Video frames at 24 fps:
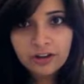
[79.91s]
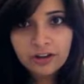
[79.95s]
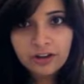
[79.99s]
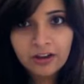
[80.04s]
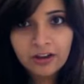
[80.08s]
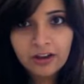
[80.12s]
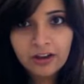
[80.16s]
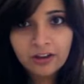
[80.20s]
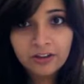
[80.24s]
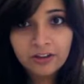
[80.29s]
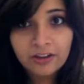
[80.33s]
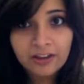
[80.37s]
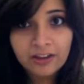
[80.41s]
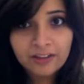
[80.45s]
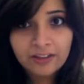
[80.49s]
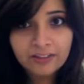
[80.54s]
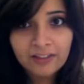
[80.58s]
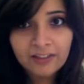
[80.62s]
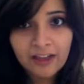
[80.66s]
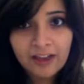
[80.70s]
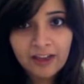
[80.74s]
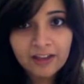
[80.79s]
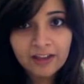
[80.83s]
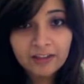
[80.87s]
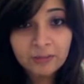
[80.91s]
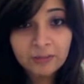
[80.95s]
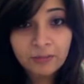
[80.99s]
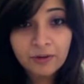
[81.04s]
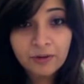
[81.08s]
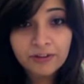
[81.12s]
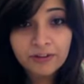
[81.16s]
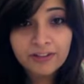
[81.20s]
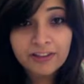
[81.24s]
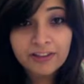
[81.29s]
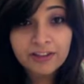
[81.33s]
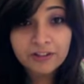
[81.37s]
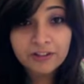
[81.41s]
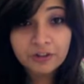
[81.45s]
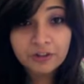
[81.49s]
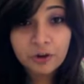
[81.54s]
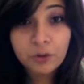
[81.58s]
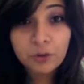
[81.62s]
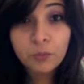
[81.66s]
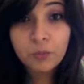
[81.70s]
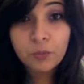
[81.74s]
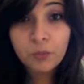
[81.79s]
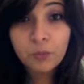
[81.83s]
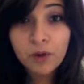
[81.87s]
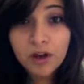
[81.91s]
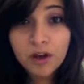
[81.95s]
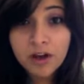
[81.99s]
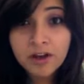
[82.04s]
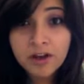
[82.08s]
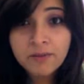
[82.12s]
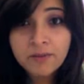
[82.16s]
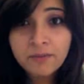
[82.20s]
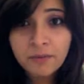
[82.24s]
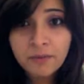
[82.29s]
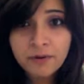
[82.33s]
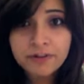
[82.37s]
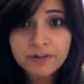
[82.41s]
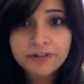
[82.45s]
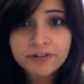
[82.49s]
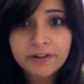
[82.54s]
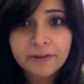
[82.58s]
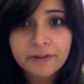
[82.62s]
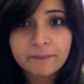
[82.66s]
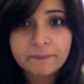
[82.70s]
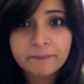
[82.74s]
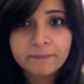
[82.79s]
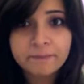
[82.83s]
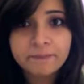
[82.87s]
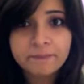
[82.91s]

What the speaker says: and you get that, then press enter one more time.